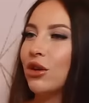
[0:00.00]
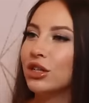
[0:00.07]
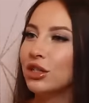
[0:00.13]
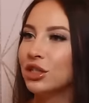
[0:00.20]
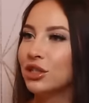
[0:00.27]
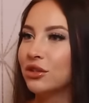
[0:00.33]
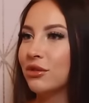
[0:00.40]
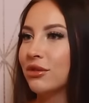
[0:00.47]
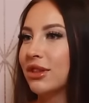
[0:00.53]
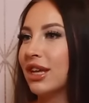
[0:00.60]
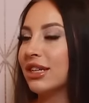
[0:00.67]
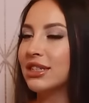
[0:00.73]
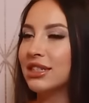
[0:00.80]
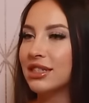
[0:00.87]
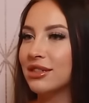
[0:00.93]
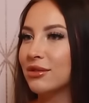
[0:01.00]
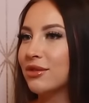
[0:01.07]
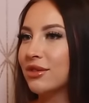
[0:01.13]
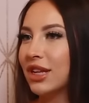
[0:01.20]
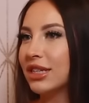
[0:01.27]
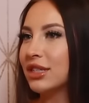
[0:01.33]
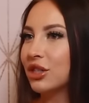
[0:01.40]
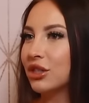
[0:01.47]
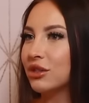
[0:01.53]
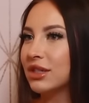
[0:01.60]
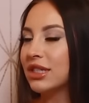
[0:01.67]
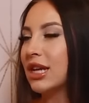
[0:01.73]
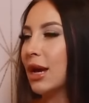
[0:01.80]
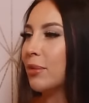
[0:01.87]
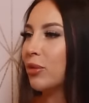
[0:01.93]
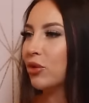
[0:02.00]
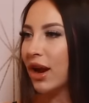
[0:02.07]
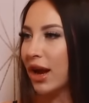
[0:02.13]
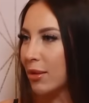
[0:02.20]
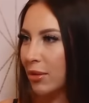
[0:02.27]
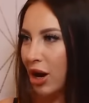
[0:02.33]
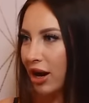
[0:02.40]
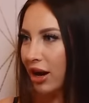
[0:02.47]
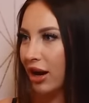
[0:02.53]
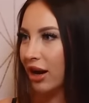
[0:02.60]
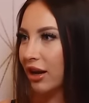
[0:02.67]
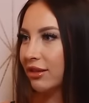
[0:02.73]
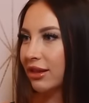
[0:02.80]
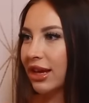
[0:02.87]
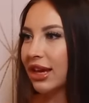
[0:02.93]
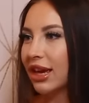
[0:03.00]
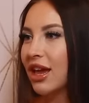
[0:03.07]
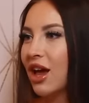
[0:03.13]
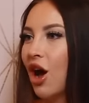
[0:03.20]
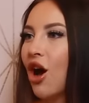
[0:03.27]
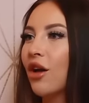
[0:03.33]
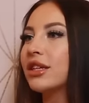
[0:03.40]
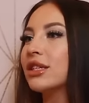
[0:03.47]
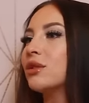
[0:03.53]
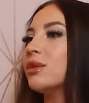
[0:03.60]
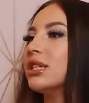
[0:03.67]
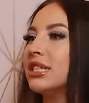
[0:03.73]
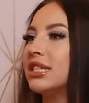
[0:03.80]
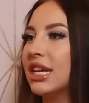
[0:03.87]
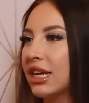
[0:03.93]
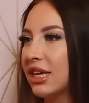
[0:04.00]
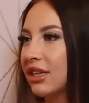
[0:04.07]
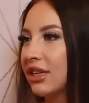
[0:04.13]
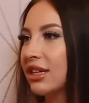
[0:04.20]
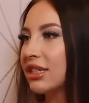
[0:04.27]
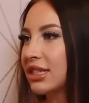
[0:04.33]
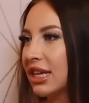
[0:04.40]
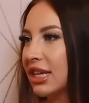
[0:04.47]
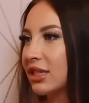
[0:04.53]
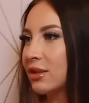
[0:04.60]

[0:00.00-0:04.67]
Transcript: could you that's that's your step grandma. Yeah, like, like a montage. All these ridiculous yeah.